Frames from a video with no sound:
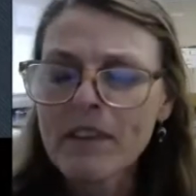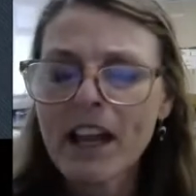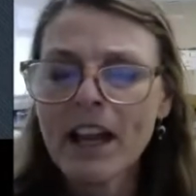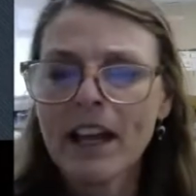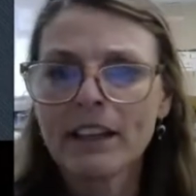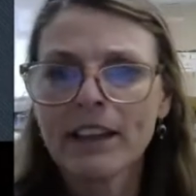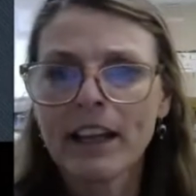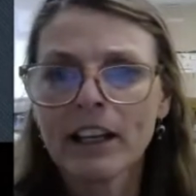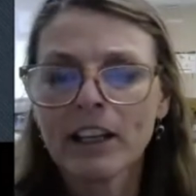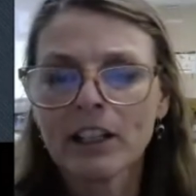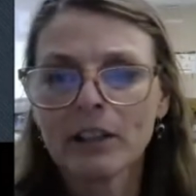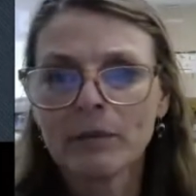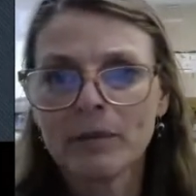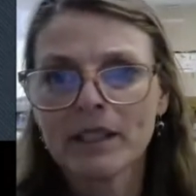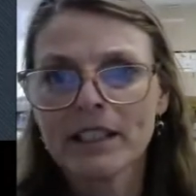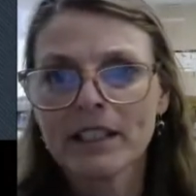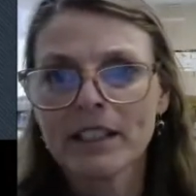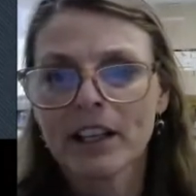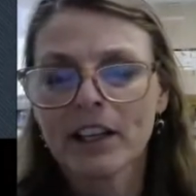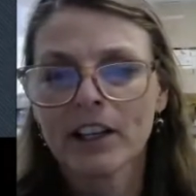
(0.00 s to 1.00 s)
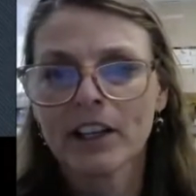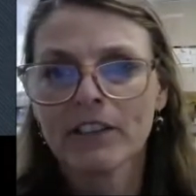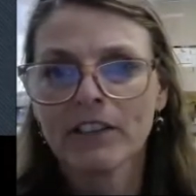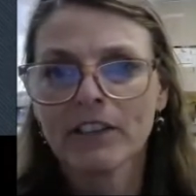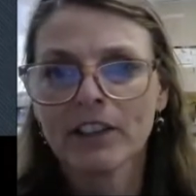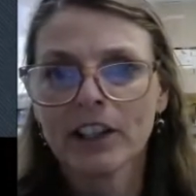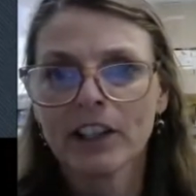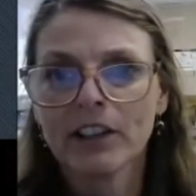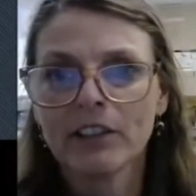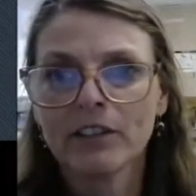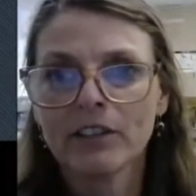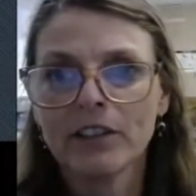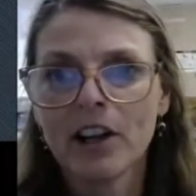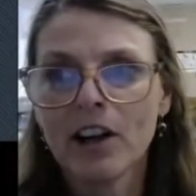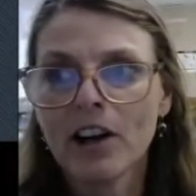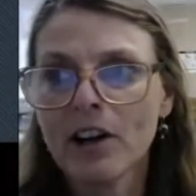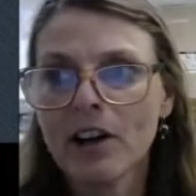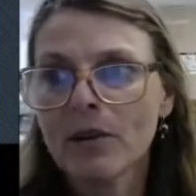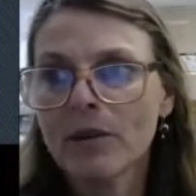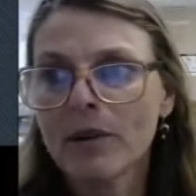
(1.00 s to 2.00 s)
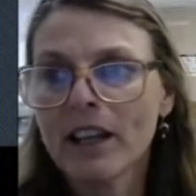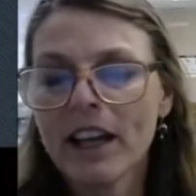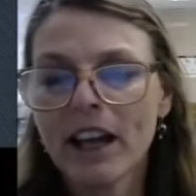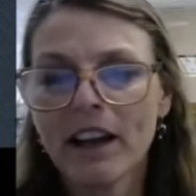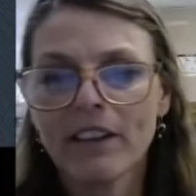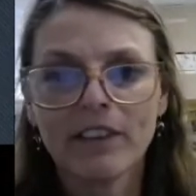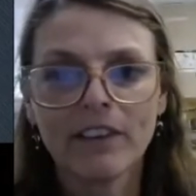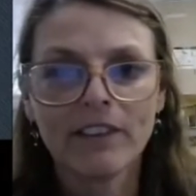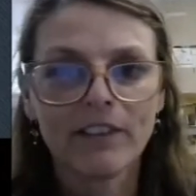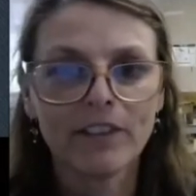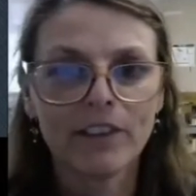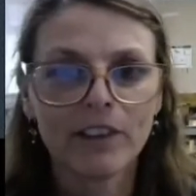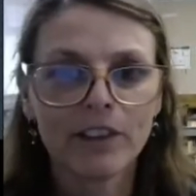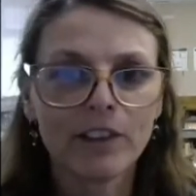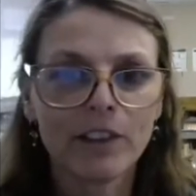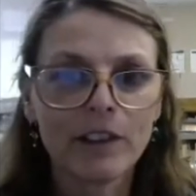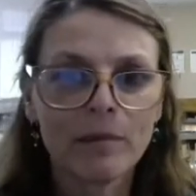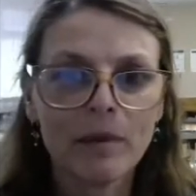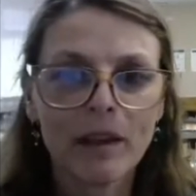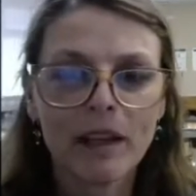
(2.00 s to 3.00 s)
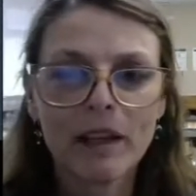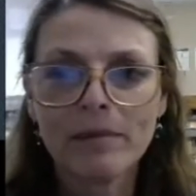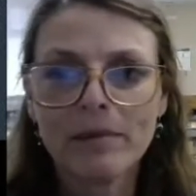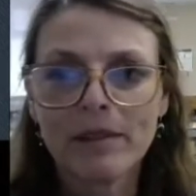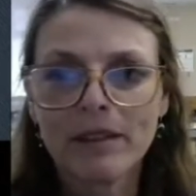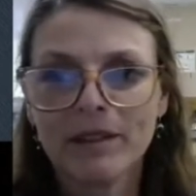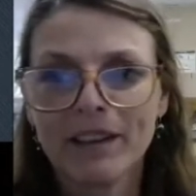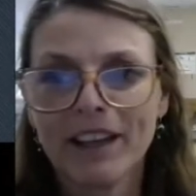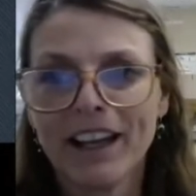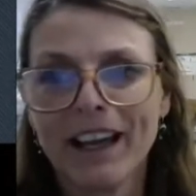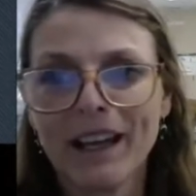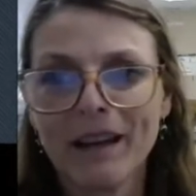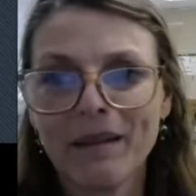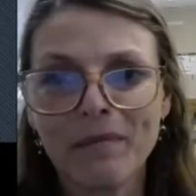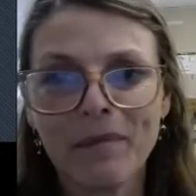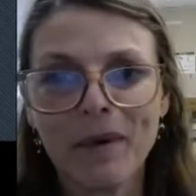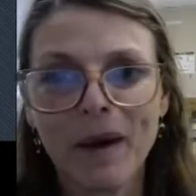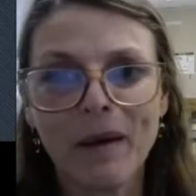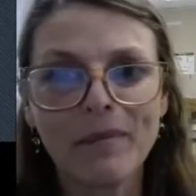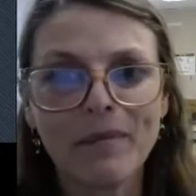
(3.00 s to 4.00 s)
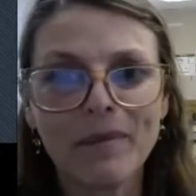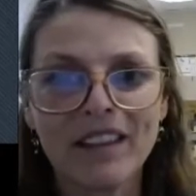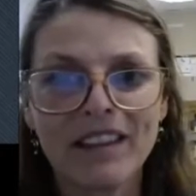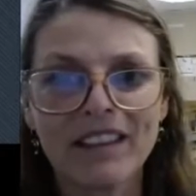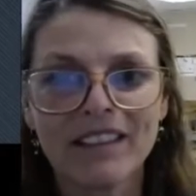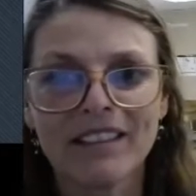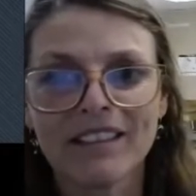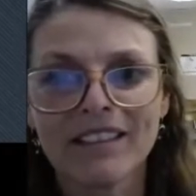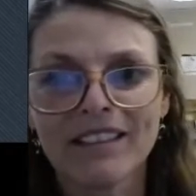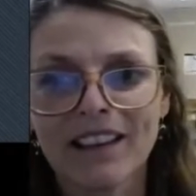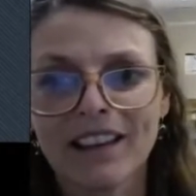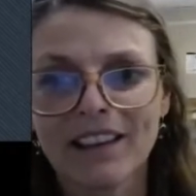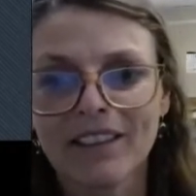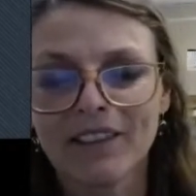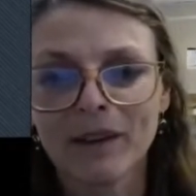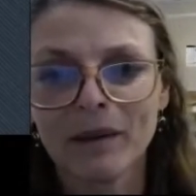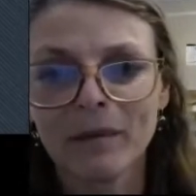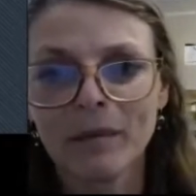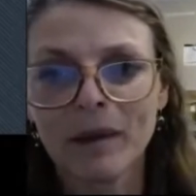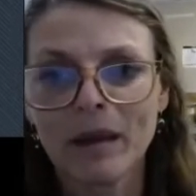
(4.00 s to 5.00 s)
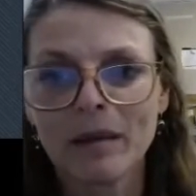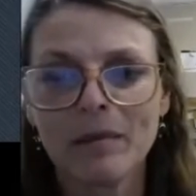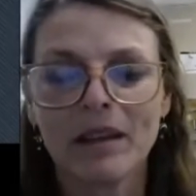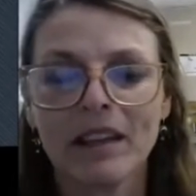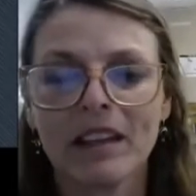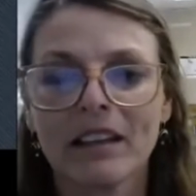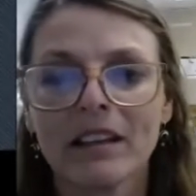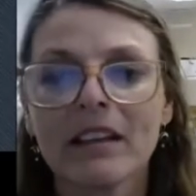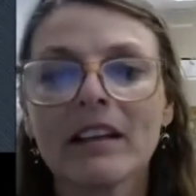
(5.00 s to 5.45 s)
And that could be scary if you're like, oh no, we have a furry baby. We had a puppy instead of a baby.